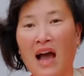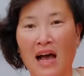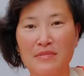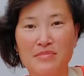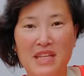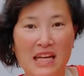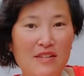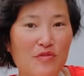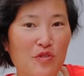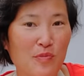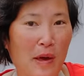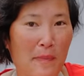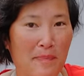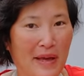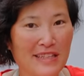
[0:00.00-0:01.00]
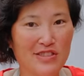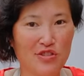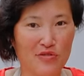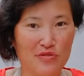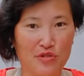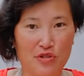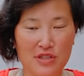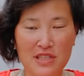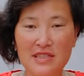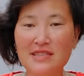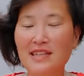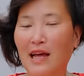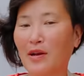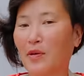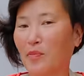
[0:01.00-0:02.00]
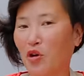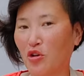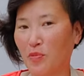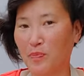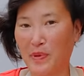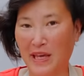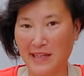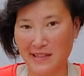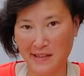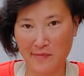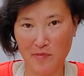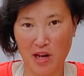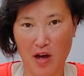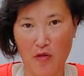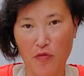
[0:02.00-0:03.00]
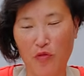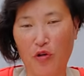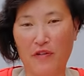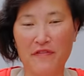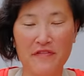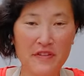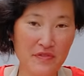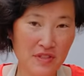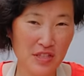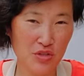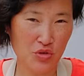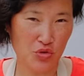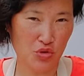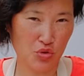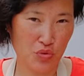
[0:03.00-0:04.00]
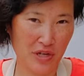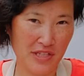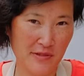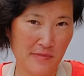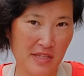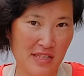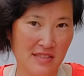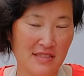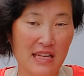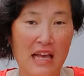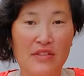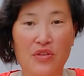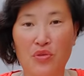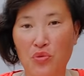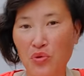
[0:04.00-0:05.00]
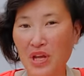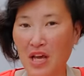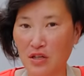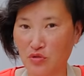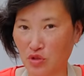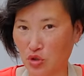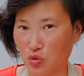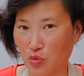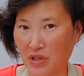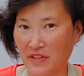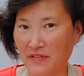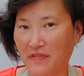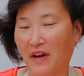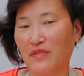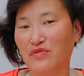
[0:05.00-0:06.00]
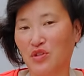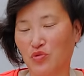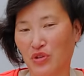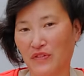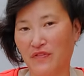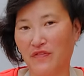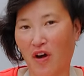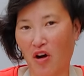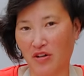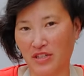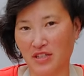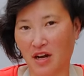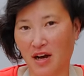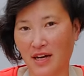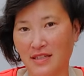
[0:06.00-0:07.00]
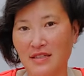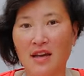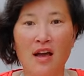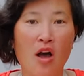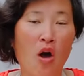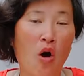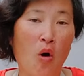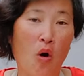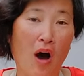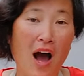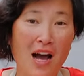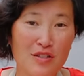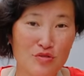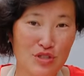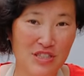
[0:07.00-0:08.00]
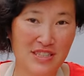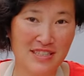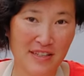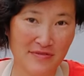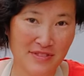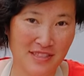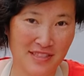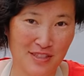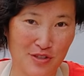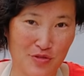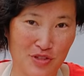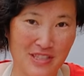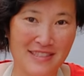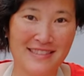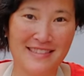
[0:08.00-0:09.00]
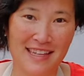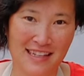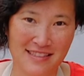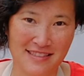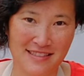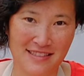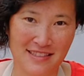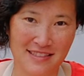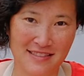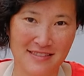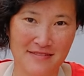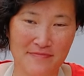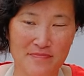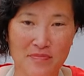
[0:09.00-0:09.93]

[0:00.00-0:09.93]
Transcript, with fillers: I'm done with my batch of cookies, and I'm going to bake them now for 15 to 20 minutes at 325 degrees Fahrenheit or 170 degrees Celsius.